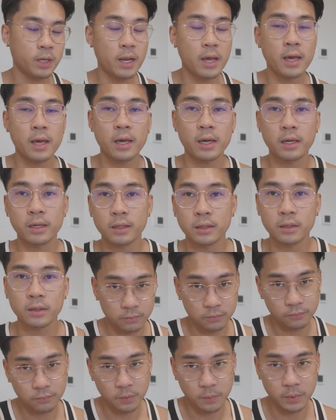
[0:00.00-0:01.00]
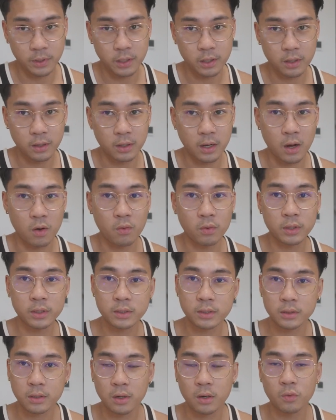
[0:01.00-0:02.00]
And from here, I want to
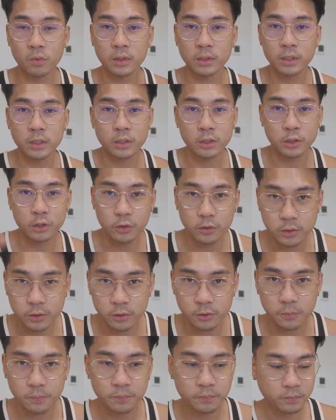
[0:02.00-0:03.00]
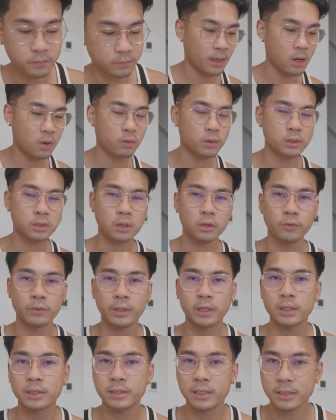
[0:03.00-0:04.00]
start with YouTube. I want to start
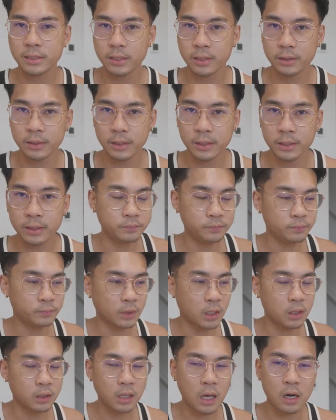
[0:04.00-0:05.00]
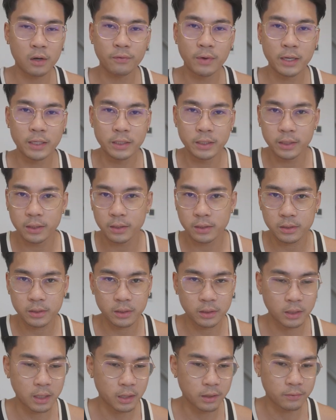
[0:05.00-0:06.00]
doing consistently. A lot of ideas,
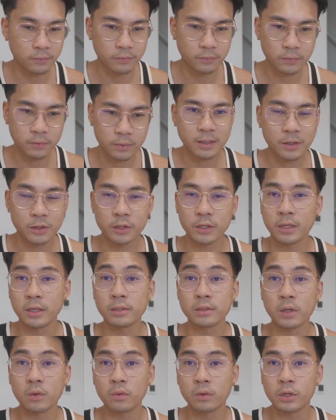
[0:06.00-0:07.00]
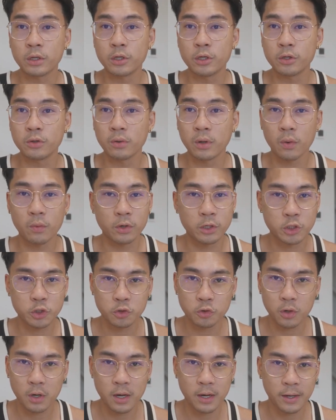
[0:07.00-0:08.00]
a lot of things I want to do, I want to
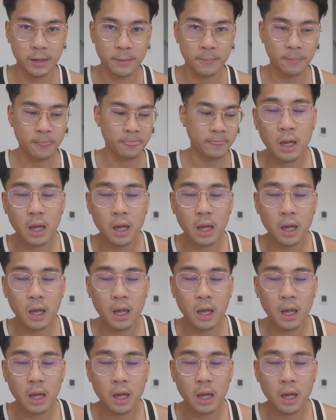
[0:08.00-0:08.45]
try.